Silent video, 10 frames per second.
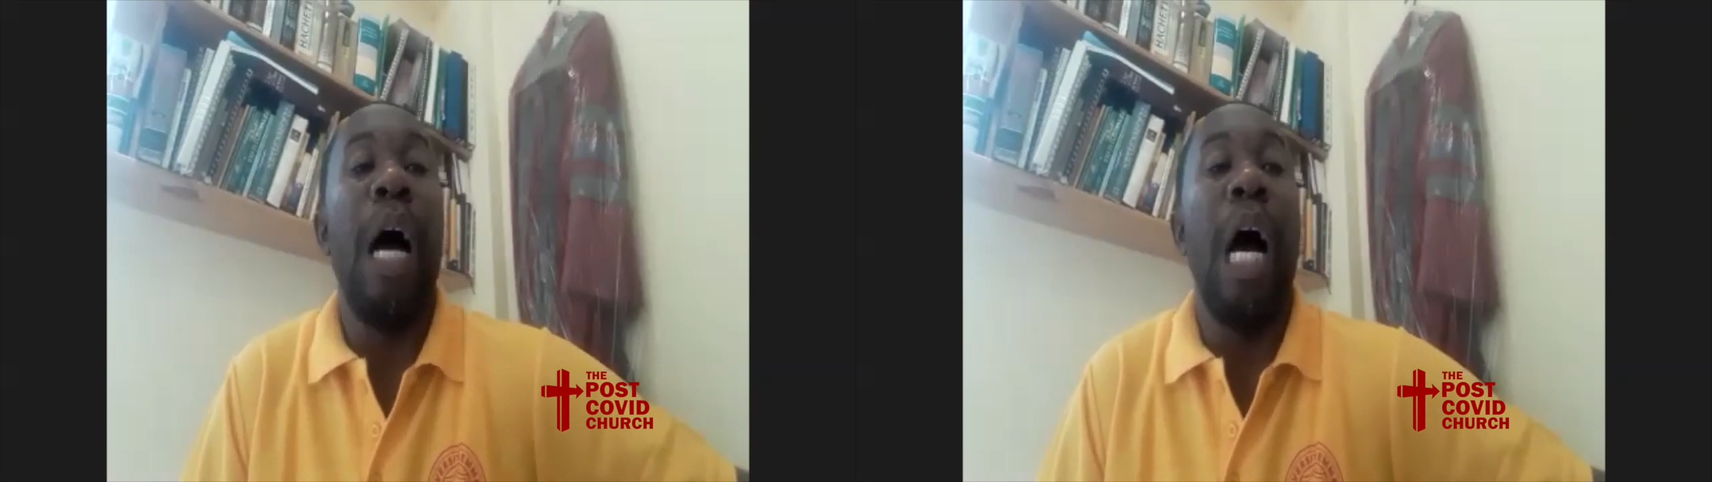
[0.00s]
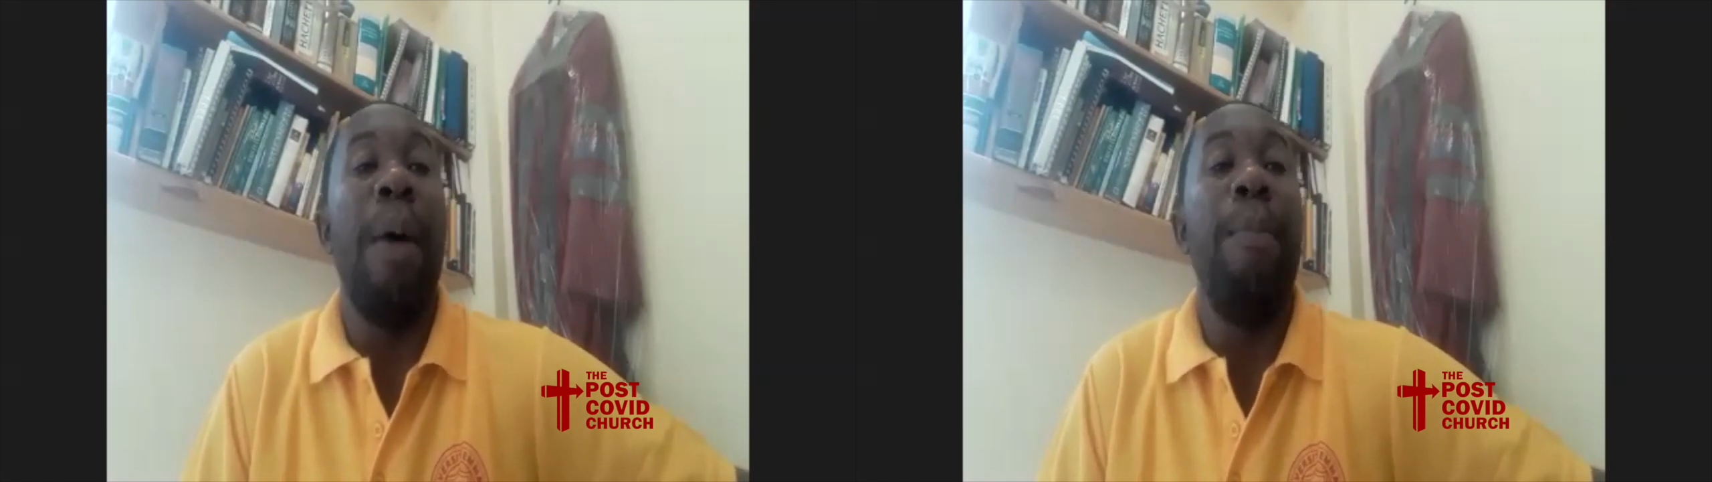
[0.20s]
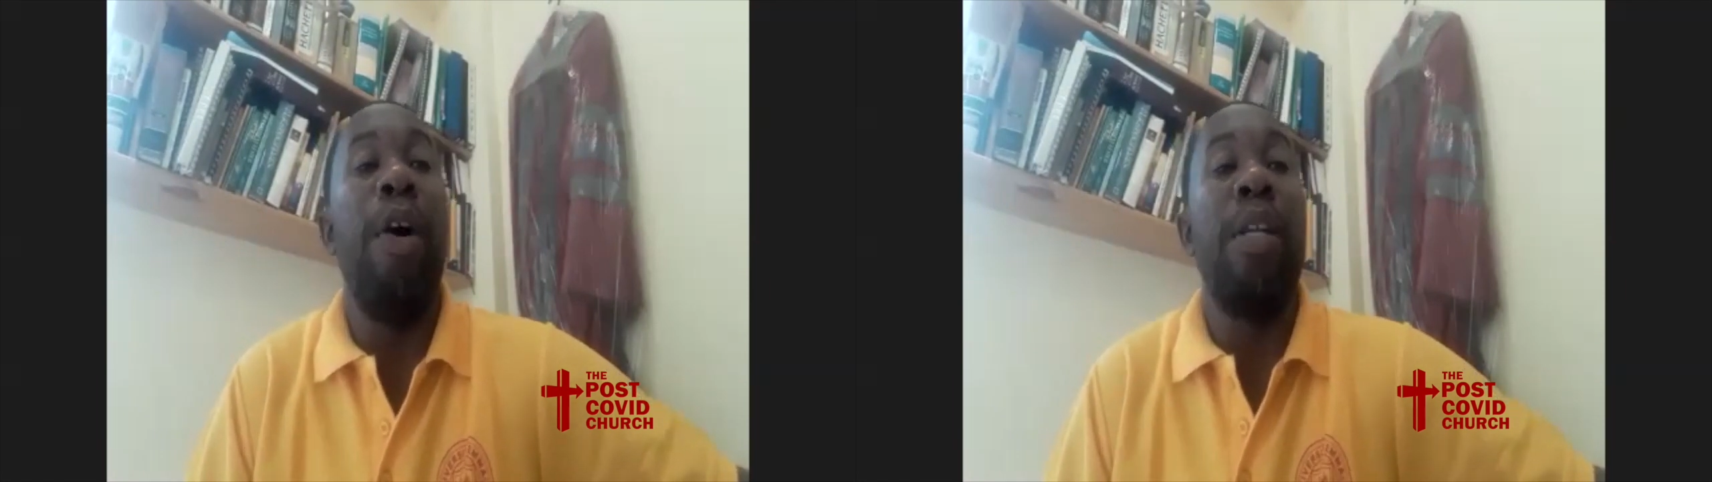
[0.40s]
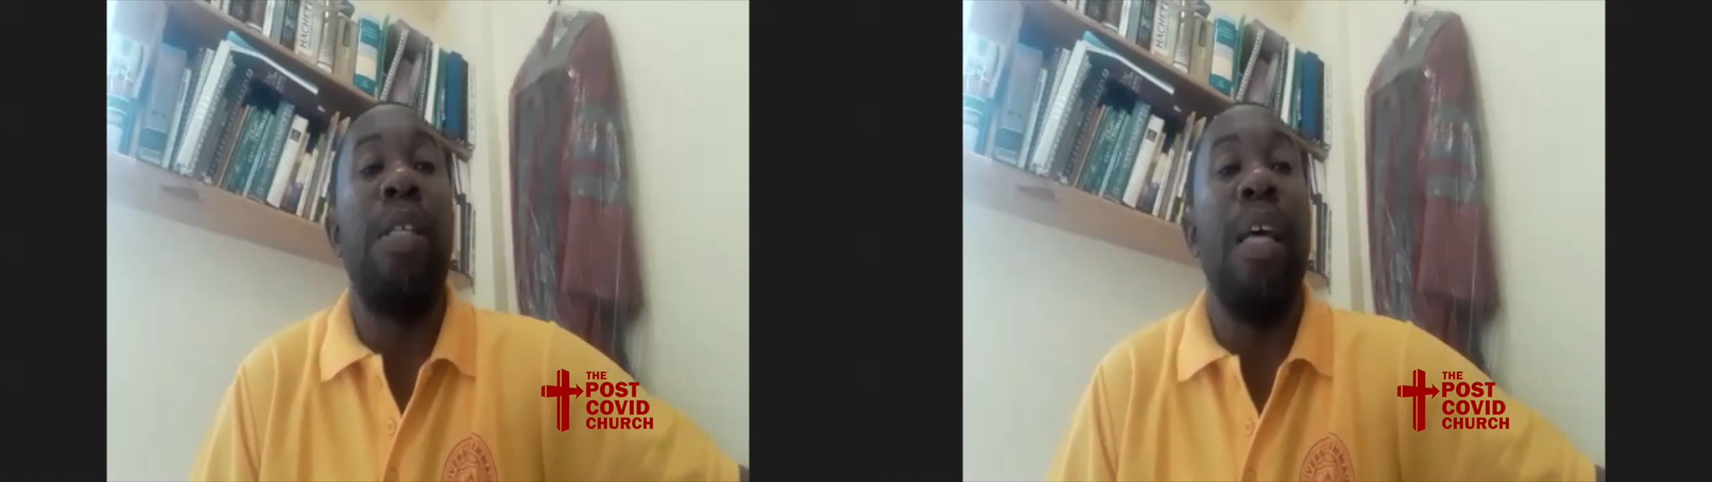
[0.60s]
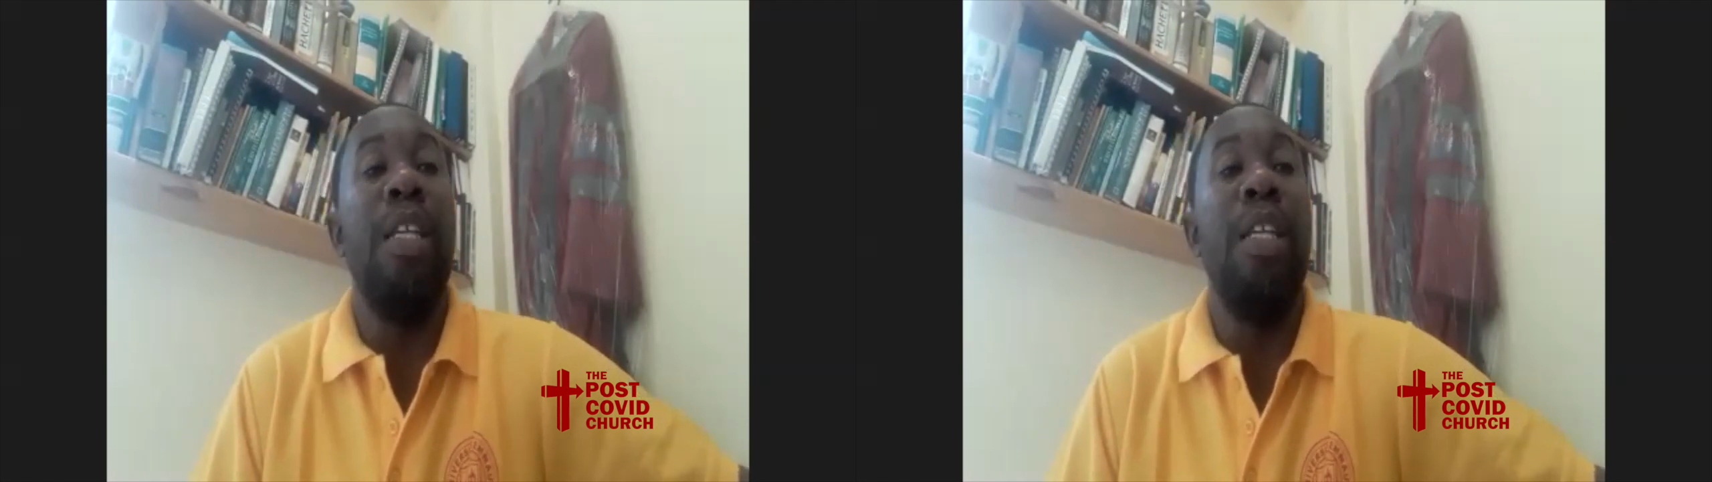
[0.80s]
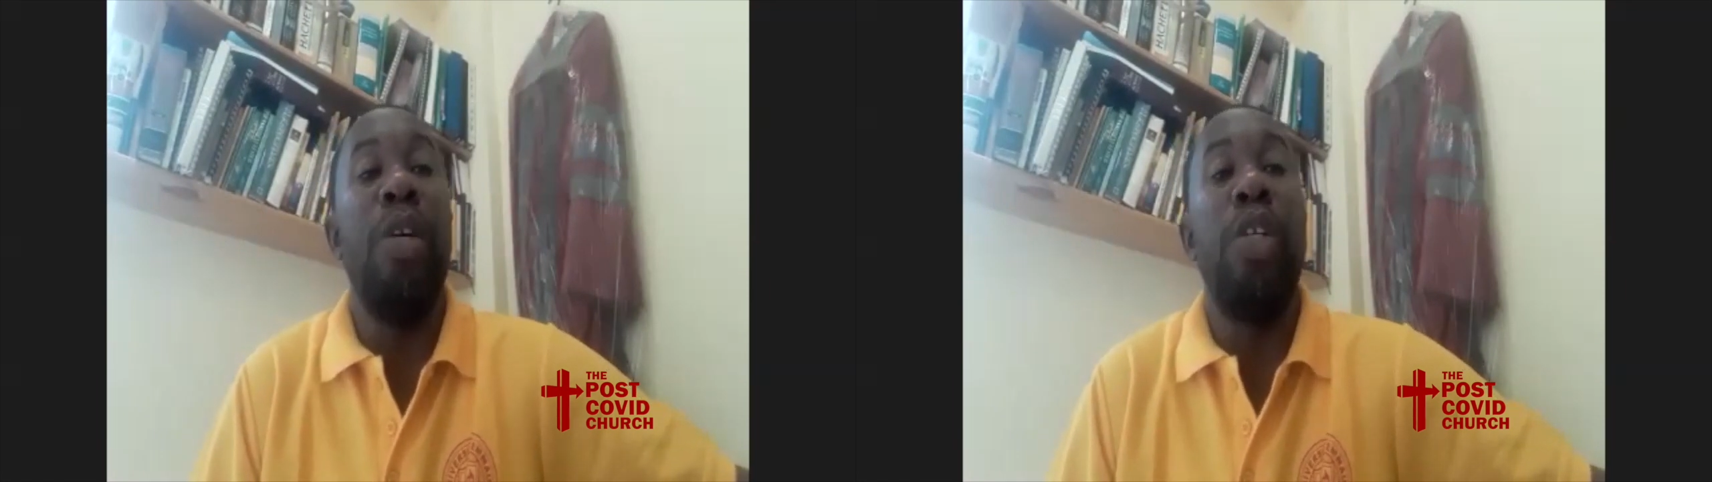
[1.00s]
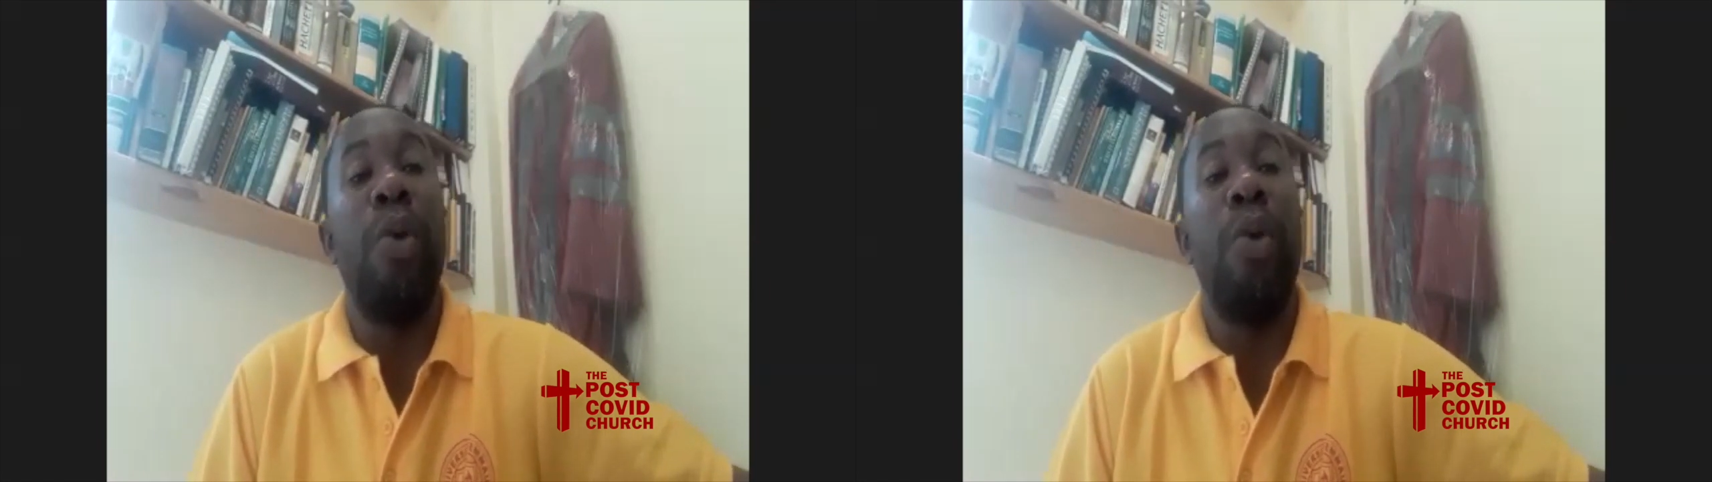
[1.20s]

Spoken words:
But since we